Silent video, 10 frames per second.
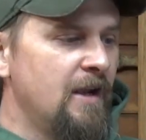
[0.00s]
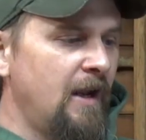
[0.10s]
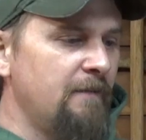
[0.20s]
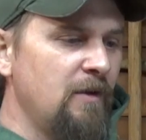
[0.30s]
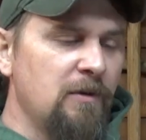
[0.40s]

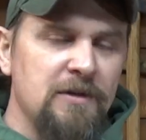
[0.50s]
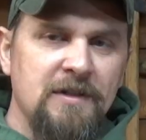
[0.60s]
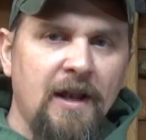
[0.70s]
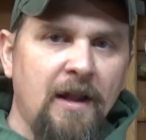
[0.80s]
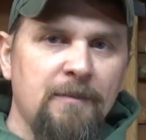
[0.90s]
And I've
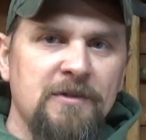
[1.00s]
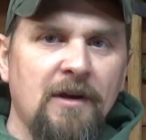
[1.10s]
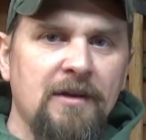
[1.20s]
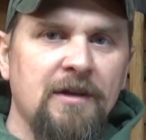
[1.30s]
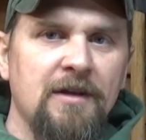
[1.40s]
noticed that
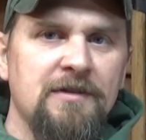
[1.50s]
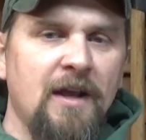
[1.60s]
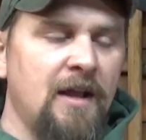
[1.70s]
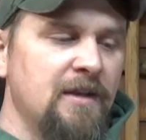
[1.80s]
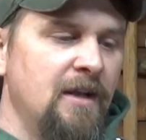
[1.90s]
Amazon does
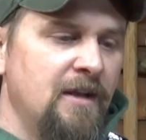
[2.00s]
that.